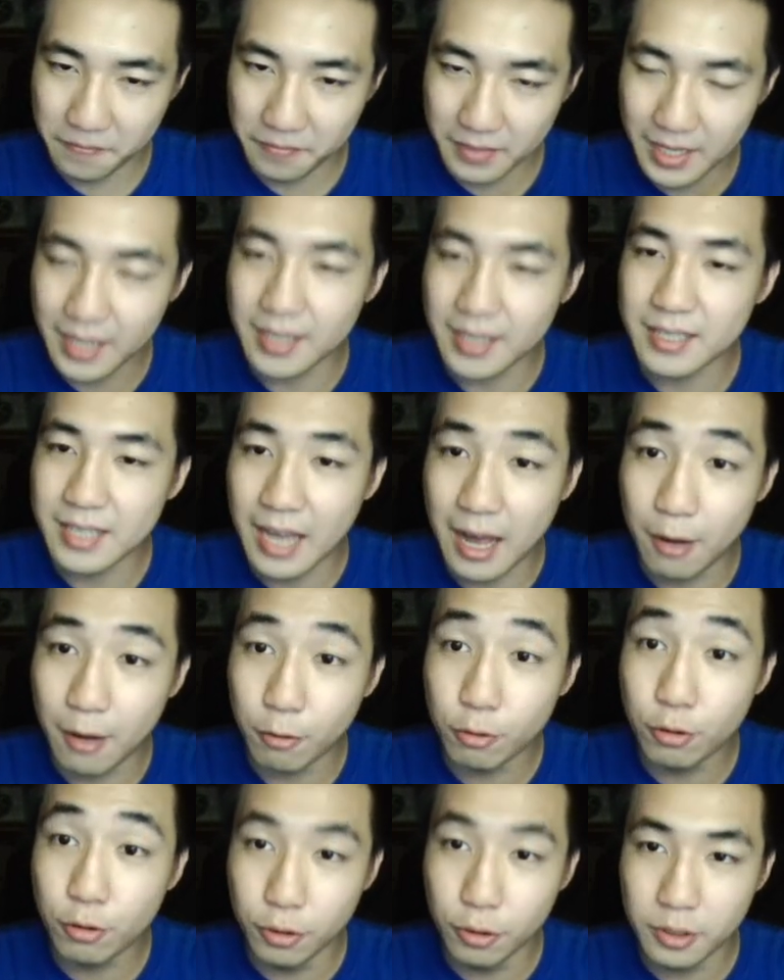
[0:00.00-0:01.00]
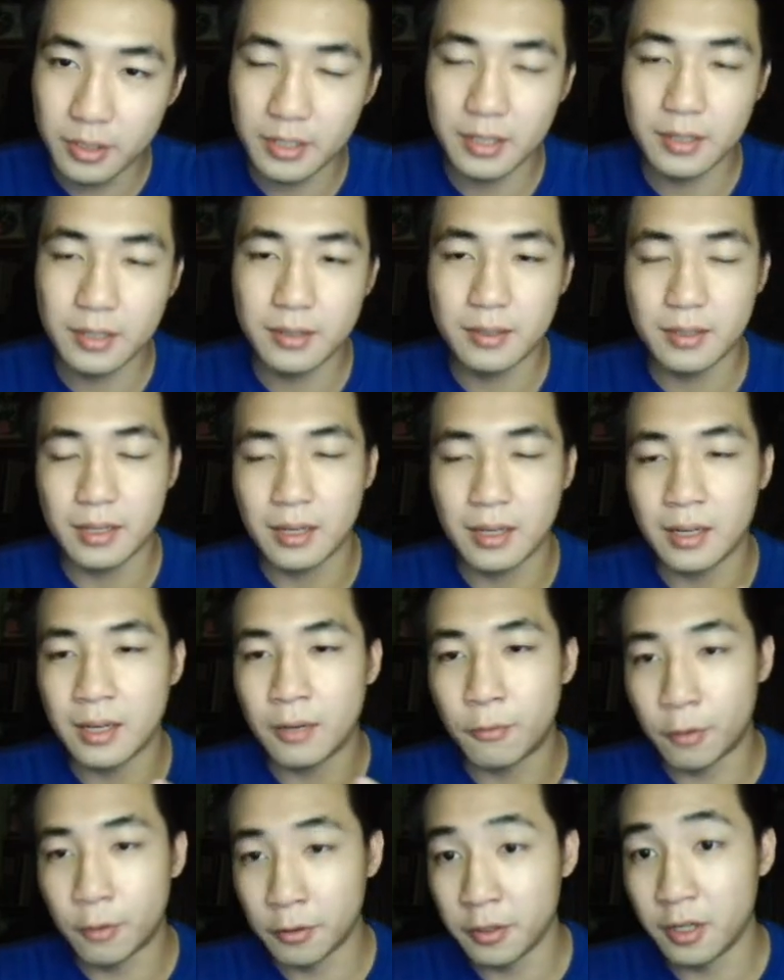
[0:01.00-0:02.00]
that is how good
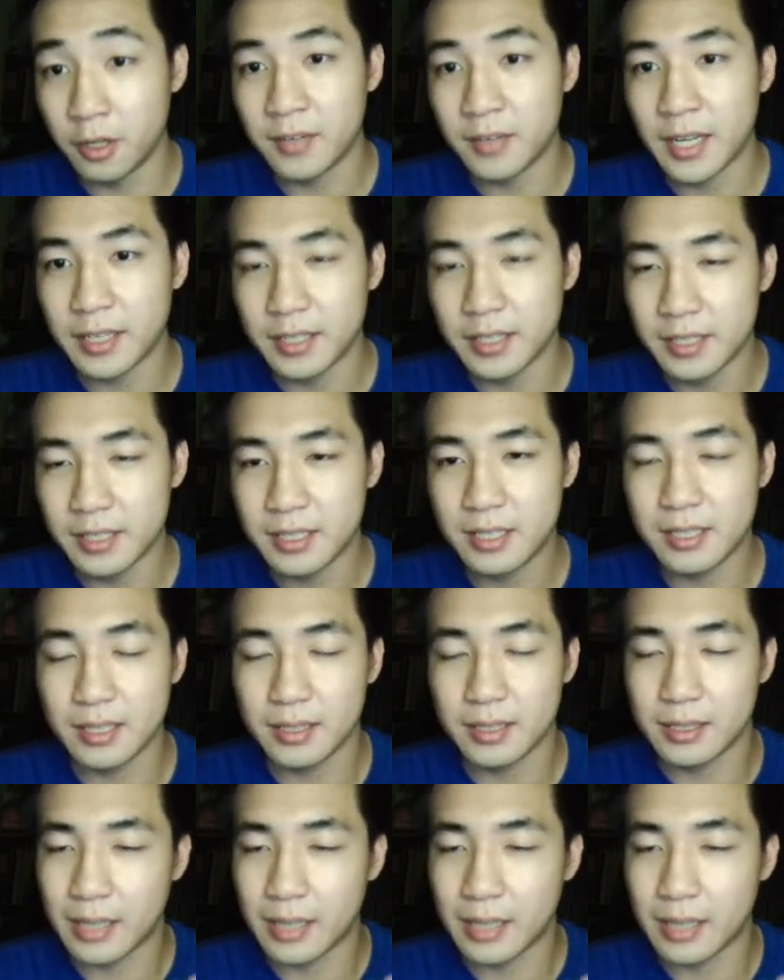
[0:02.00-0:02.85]
Warrior of Light is.